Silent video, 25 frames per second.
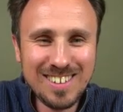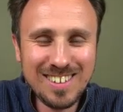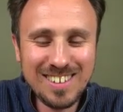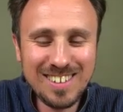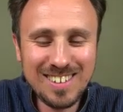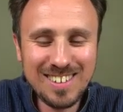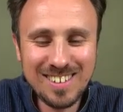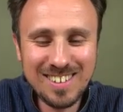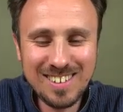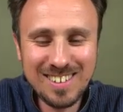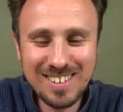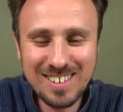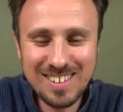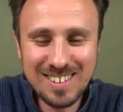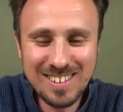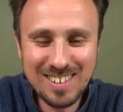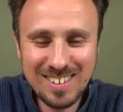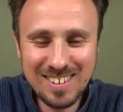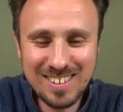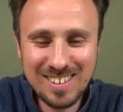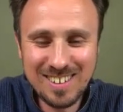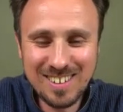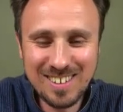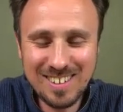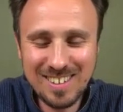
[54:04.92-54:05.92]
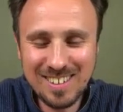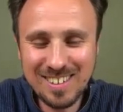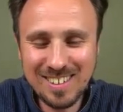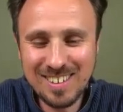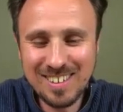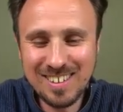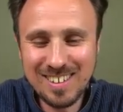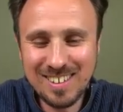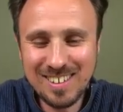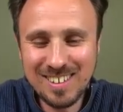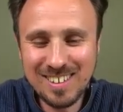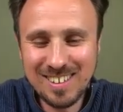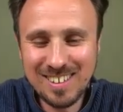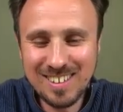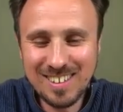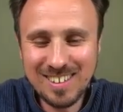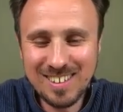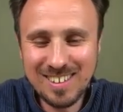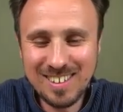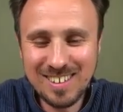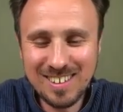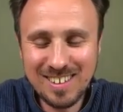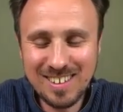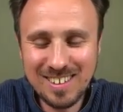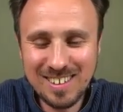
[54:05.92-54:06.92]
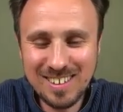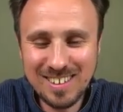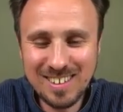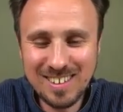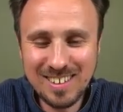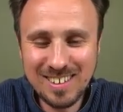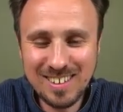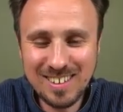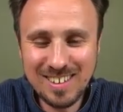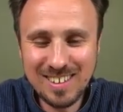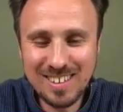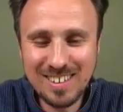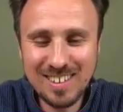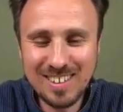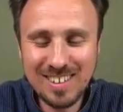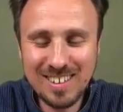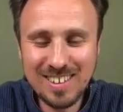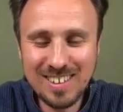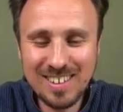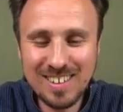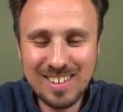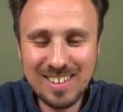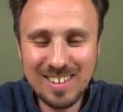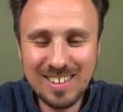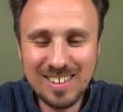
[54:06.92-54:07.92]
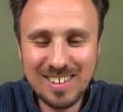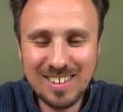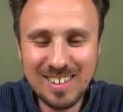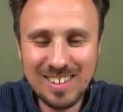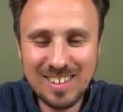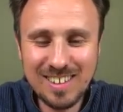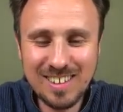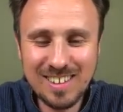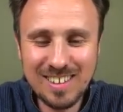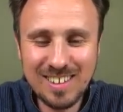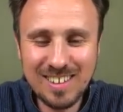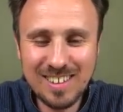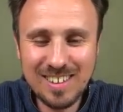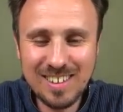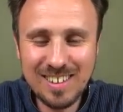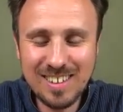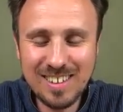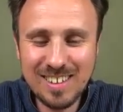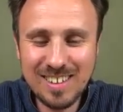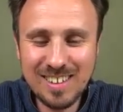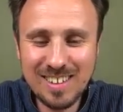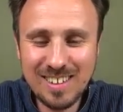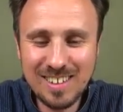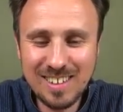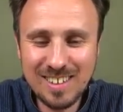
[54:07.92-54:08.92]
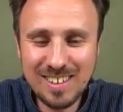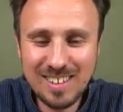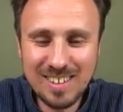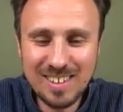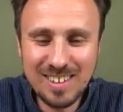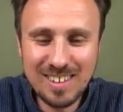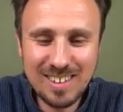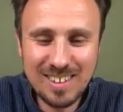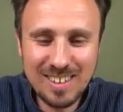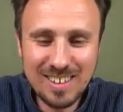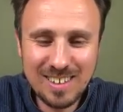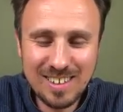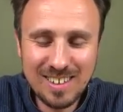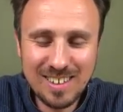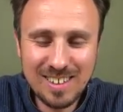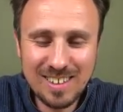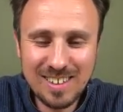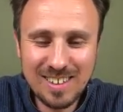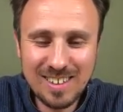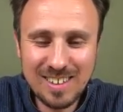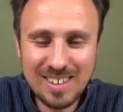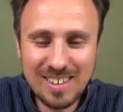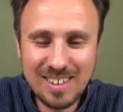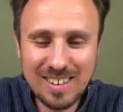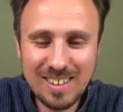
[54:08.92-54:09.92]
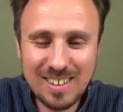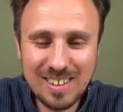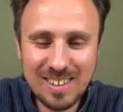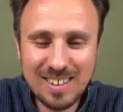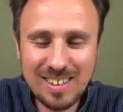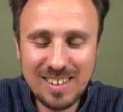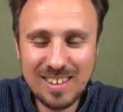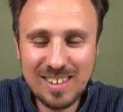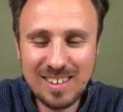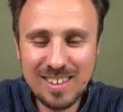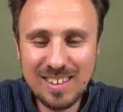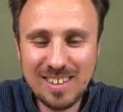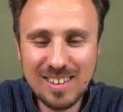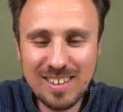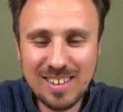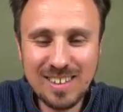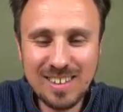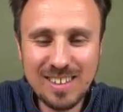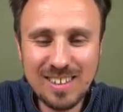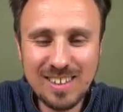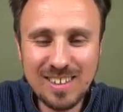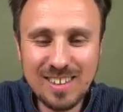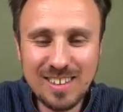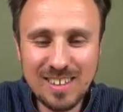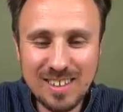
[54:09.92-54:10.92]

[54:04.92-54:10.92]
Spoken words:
The person shown says nothing.